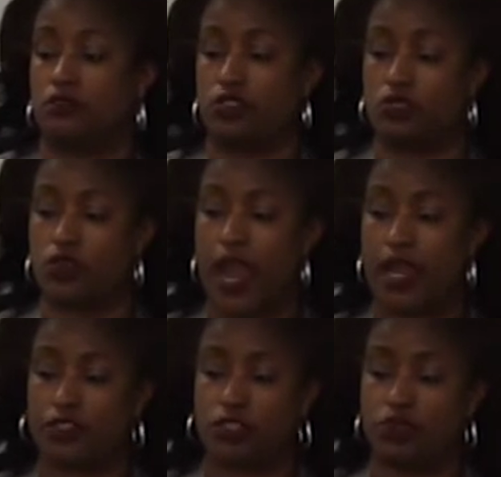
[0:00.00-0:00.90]

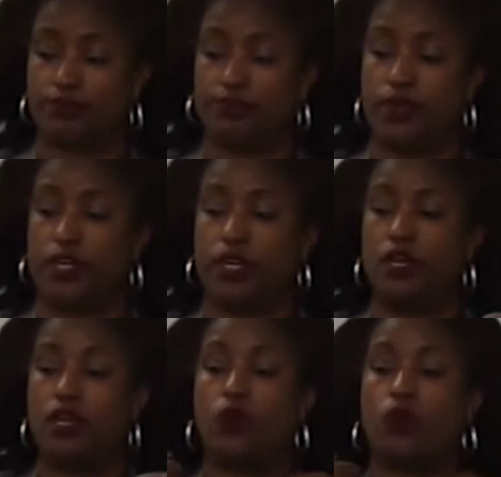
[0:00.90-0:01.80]
trying to put
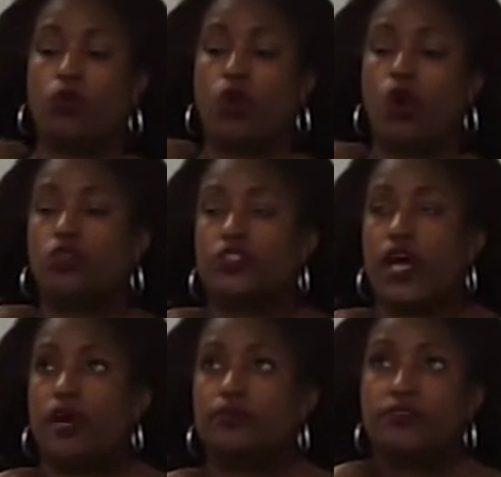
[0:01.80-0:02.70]
rolled
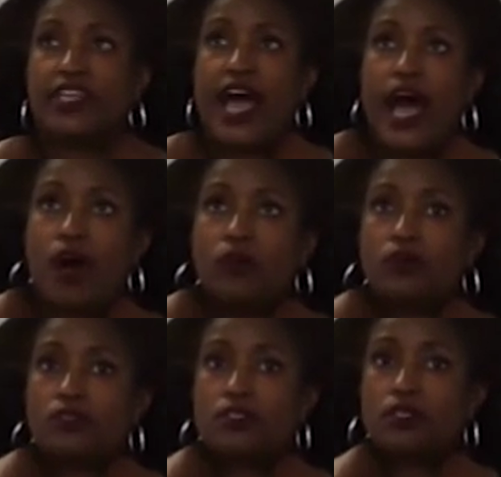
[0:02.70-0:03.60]
up
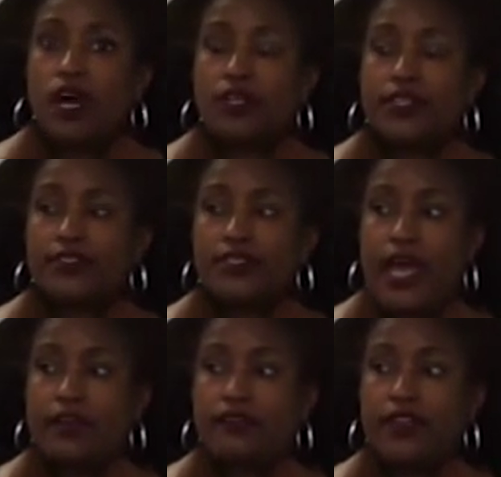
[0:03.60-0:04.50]
towels on the
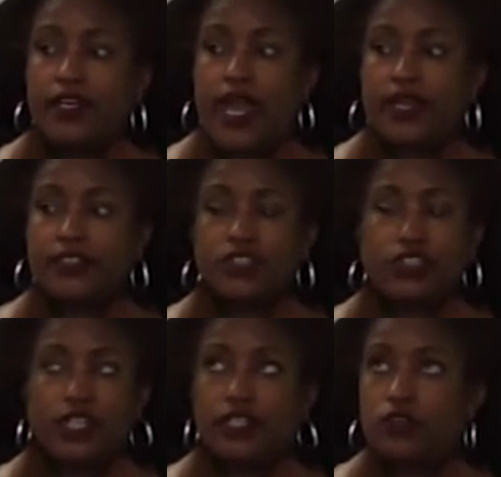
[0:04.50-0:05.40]
side of the neck so
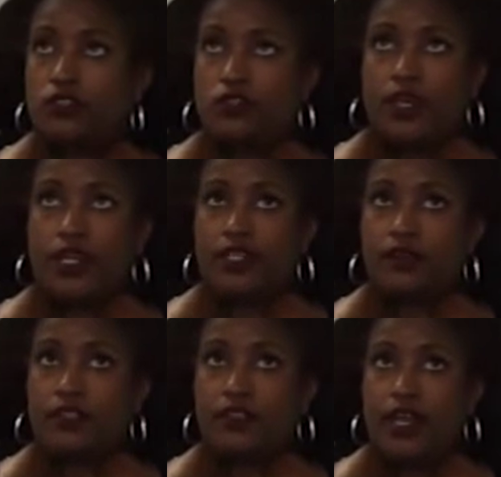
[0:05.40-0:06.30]
they don't do anything
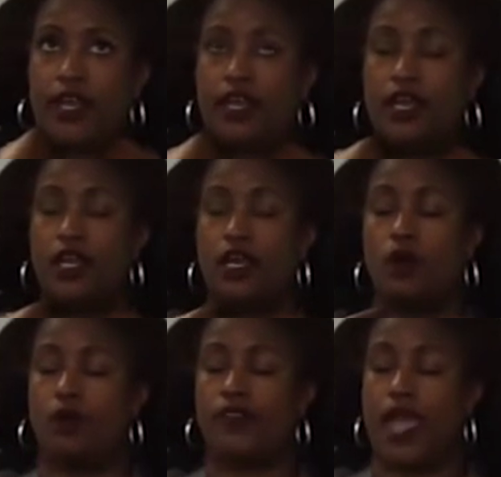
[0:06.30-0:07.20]
with their neck.
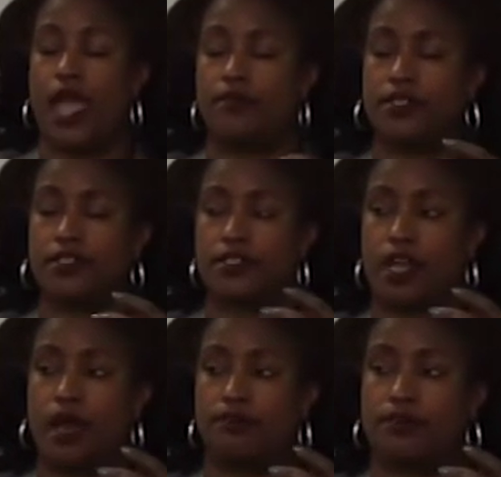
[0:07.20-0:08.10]
When the ambulance
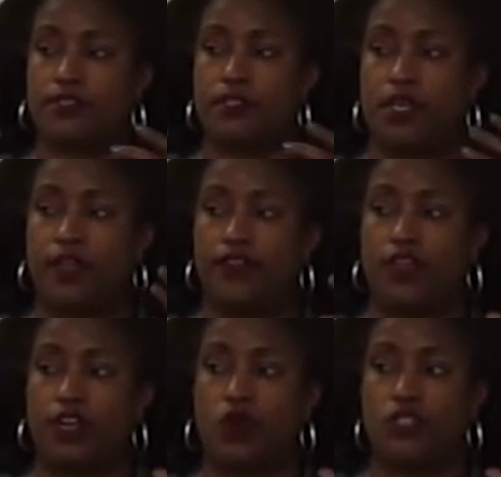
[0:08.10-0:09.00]
comes,
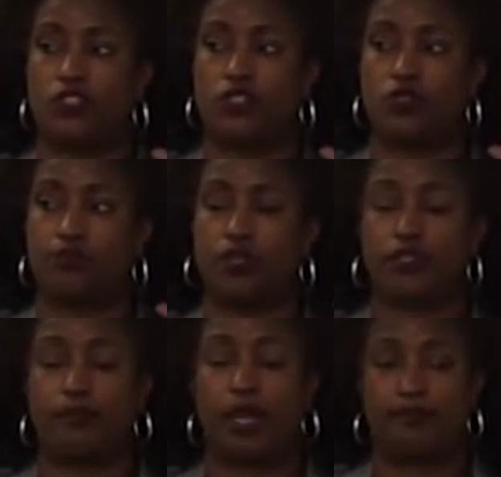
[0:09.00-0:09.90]
they're going to put
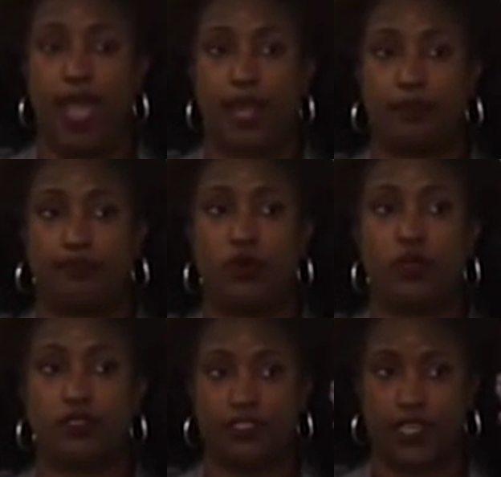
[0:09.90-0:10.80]
them on a
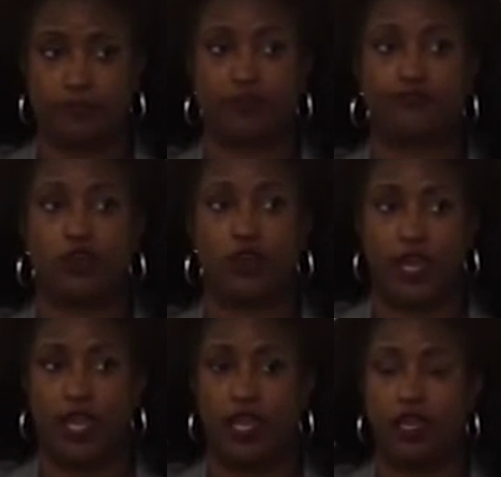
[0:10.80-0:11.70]
backboard, take their
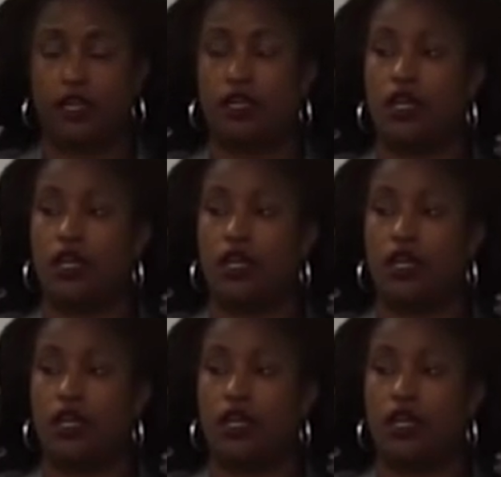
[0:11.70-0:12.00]
forehead.